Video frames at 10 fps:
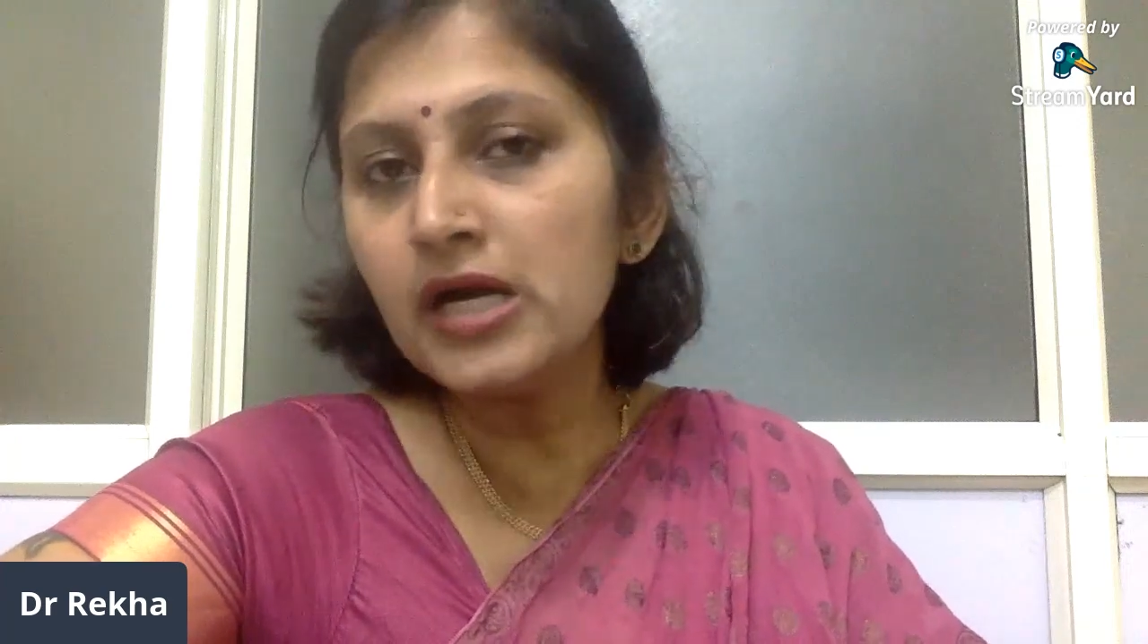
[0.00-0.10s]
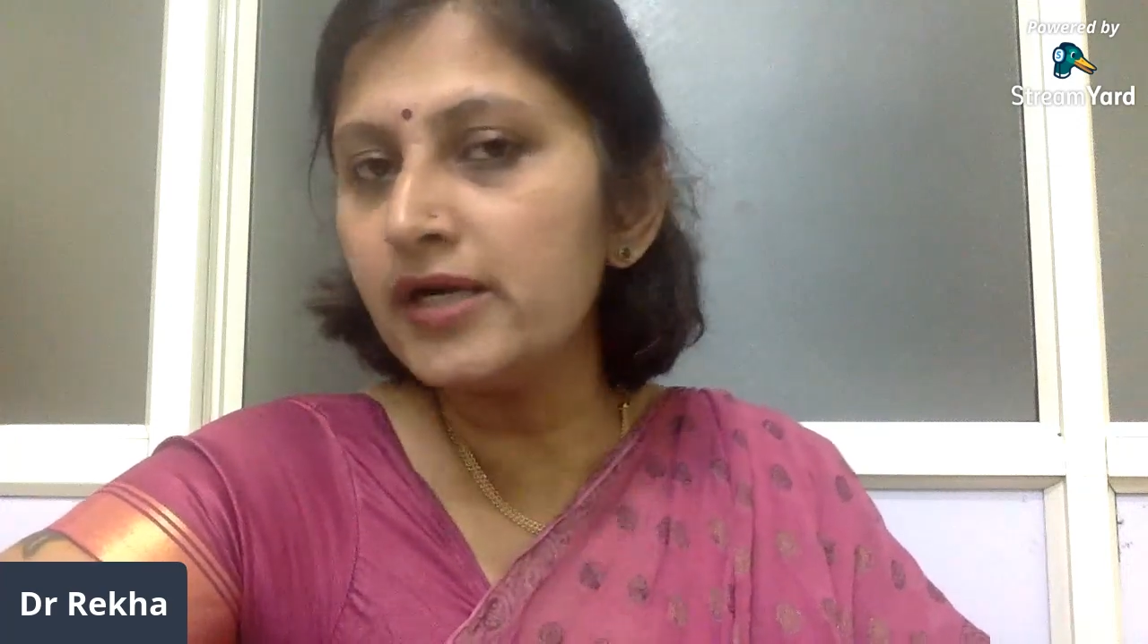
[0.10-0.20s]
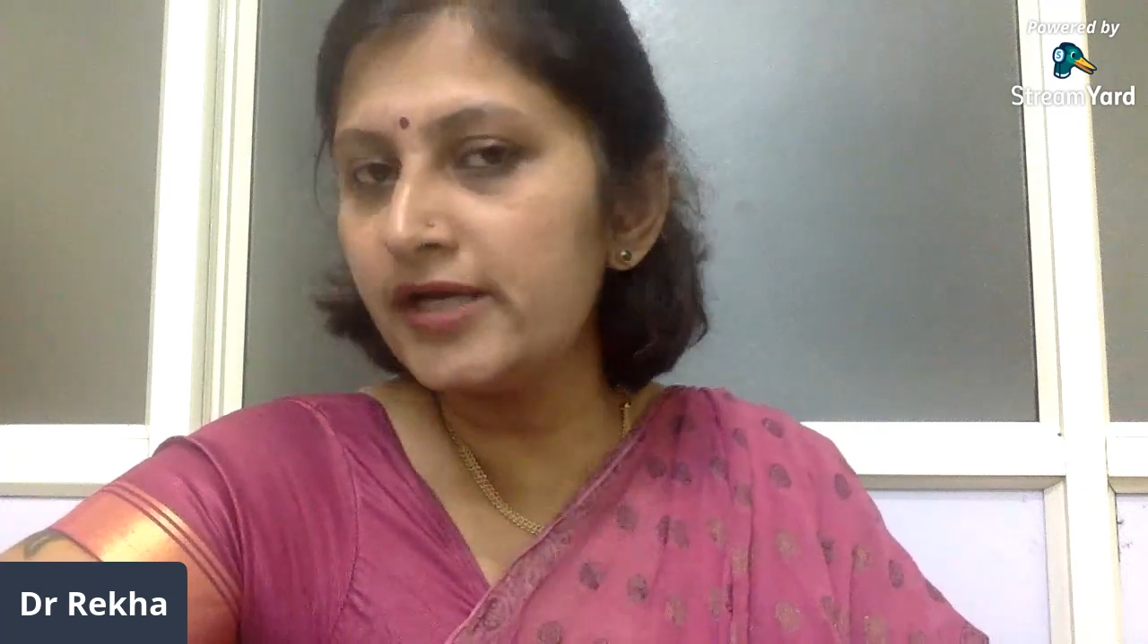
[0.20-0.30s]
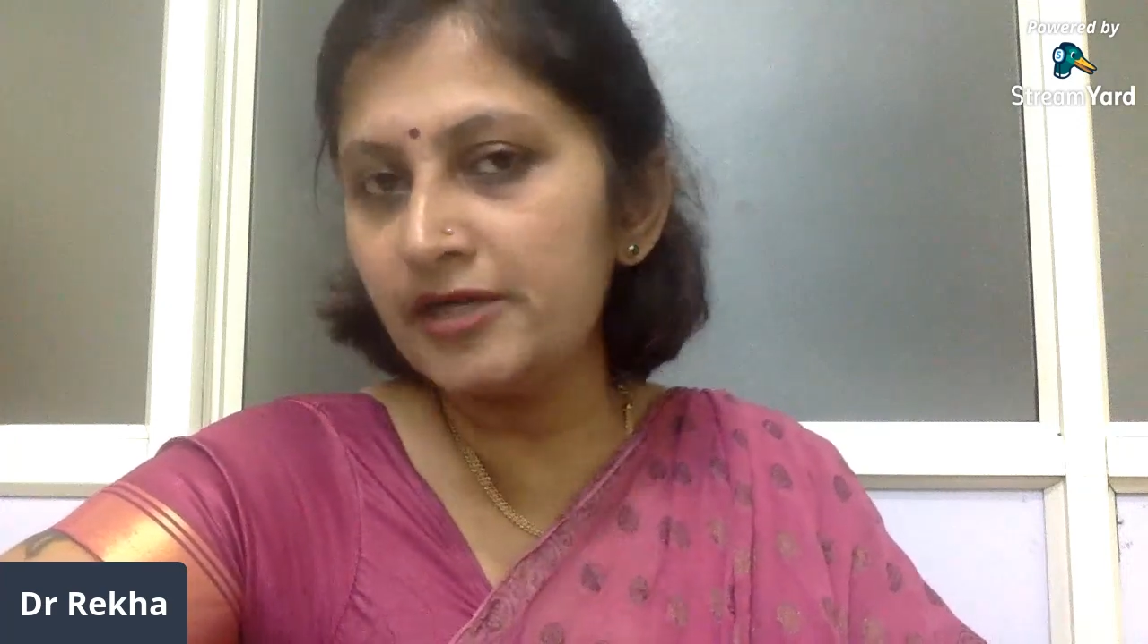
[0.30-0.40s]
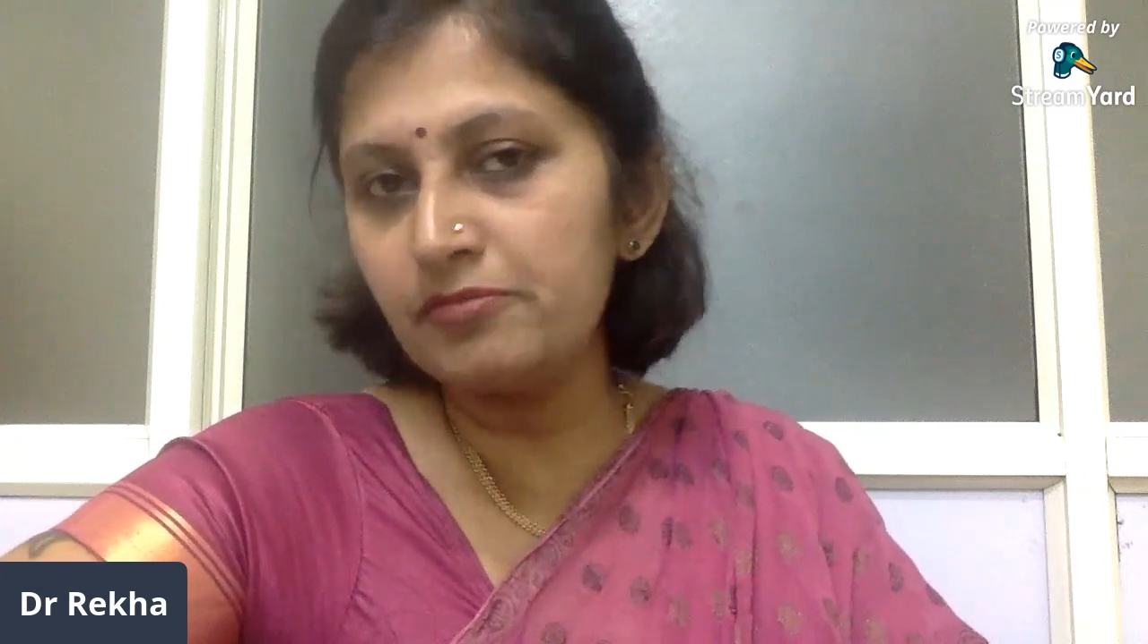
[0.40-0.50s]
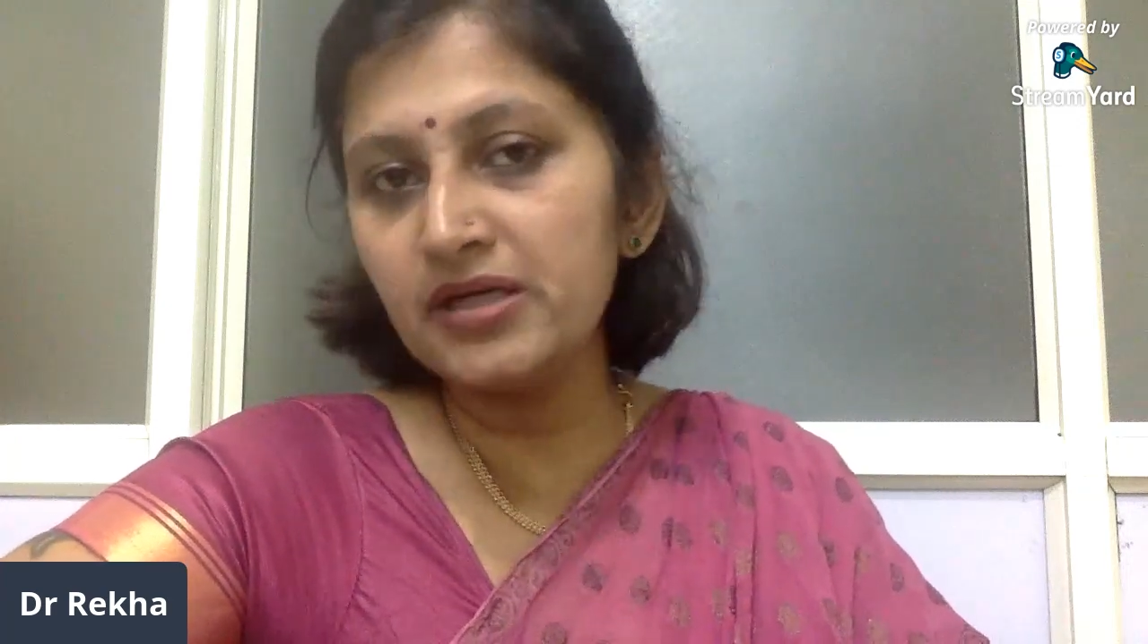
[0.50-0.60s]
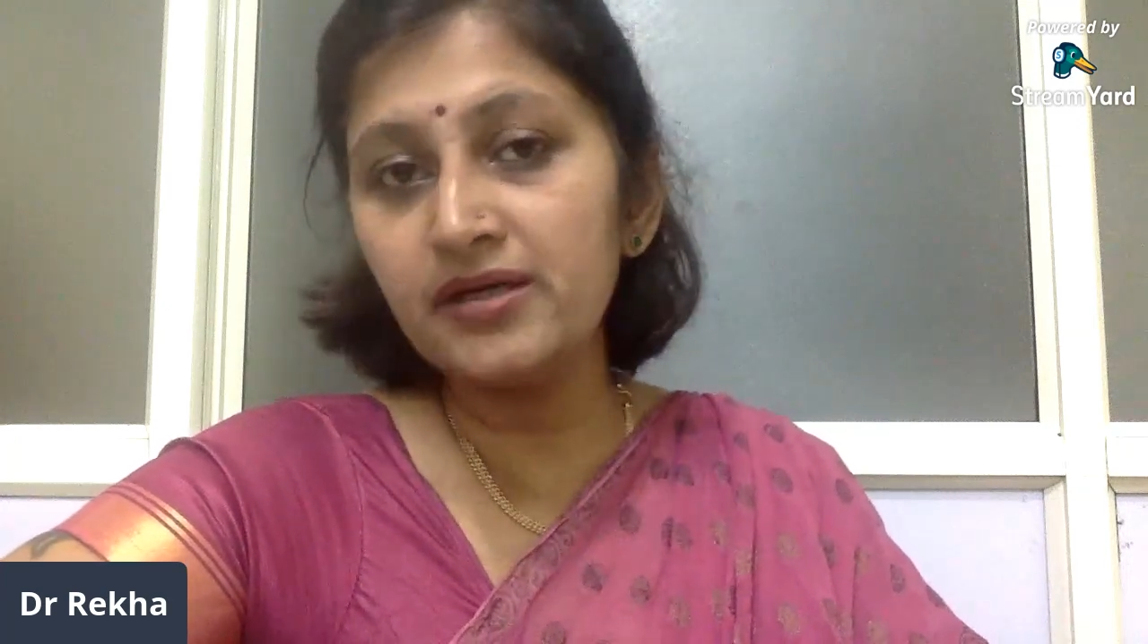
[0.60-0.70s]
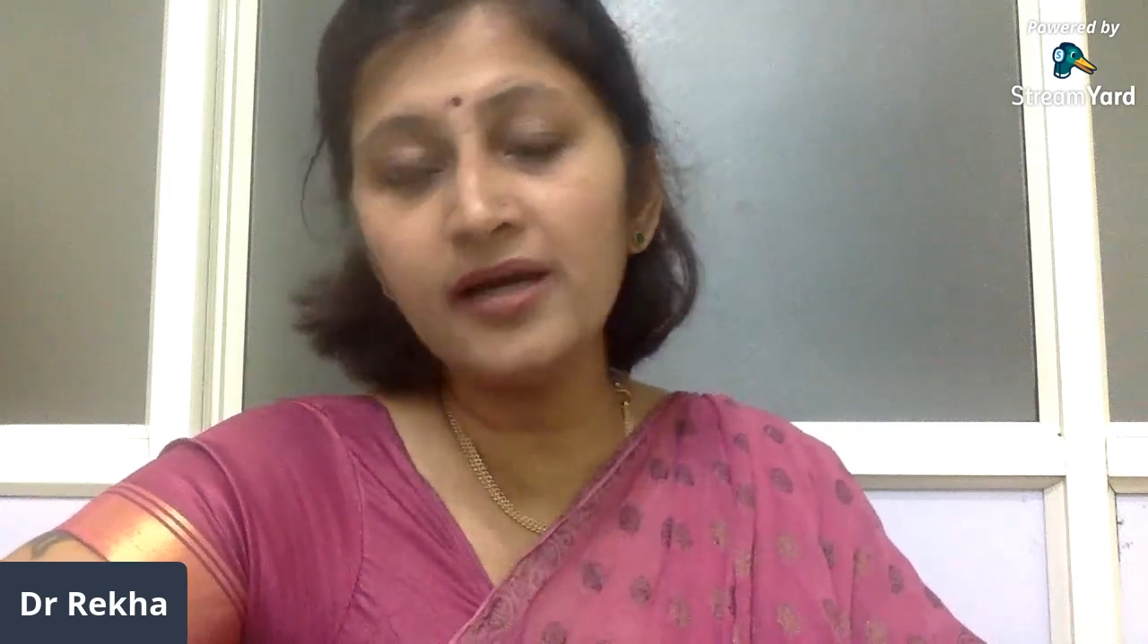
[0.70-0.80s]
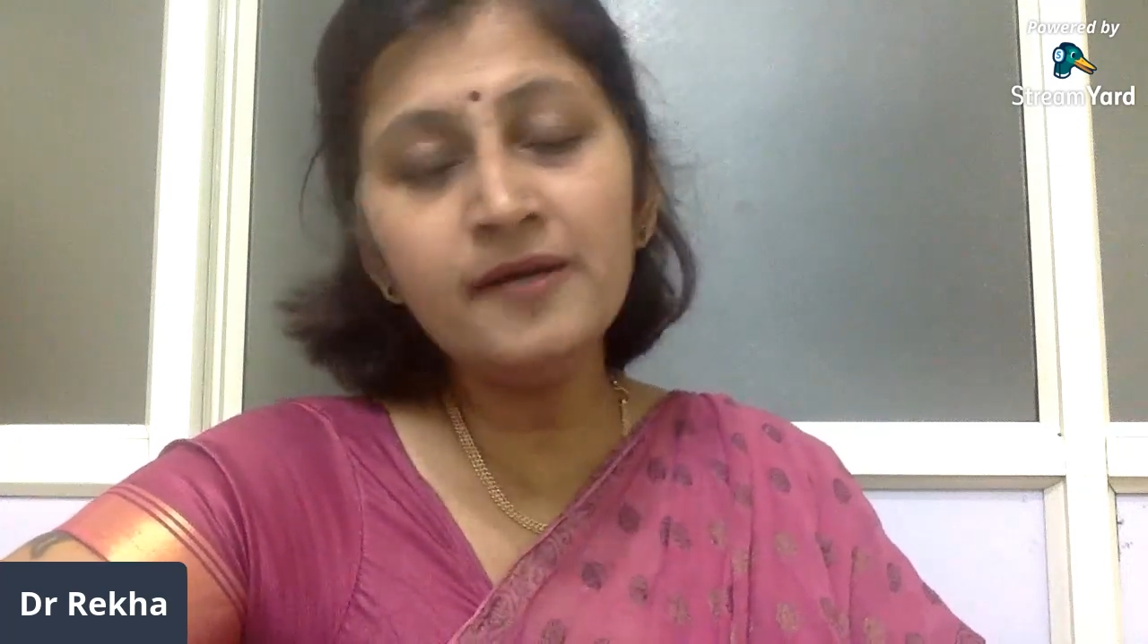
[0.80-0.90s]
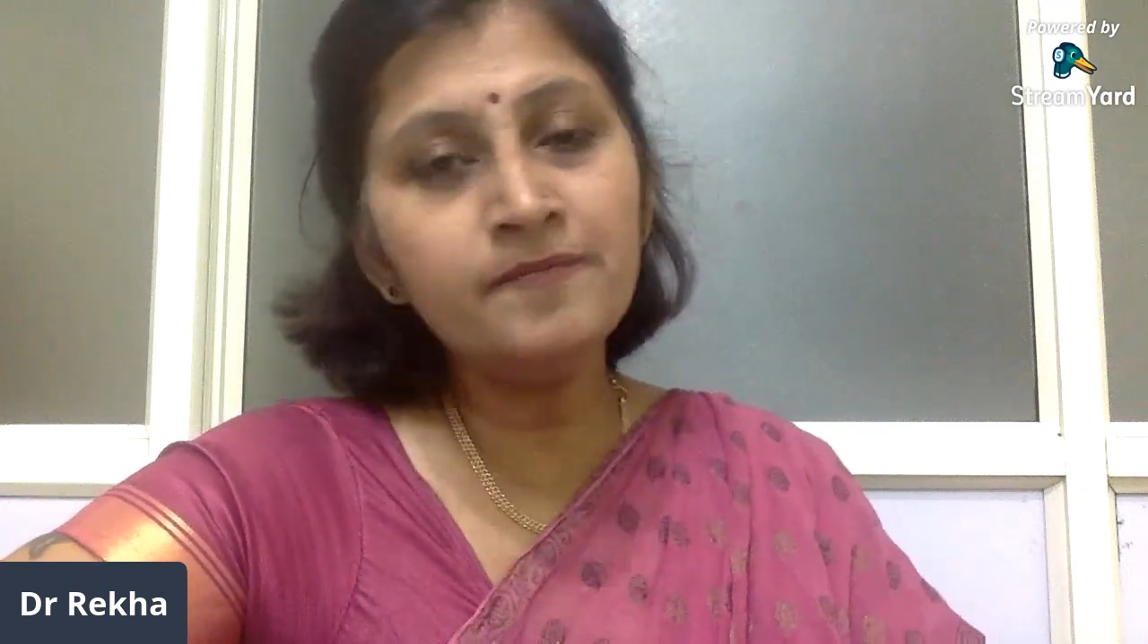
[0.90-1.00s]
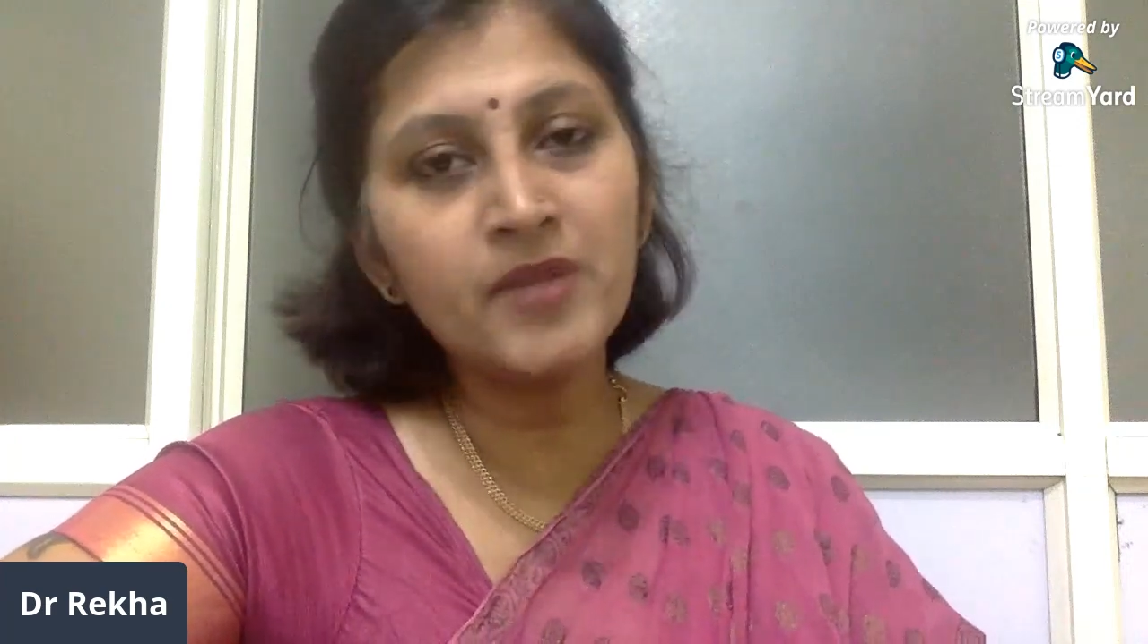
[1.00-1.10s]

treatment done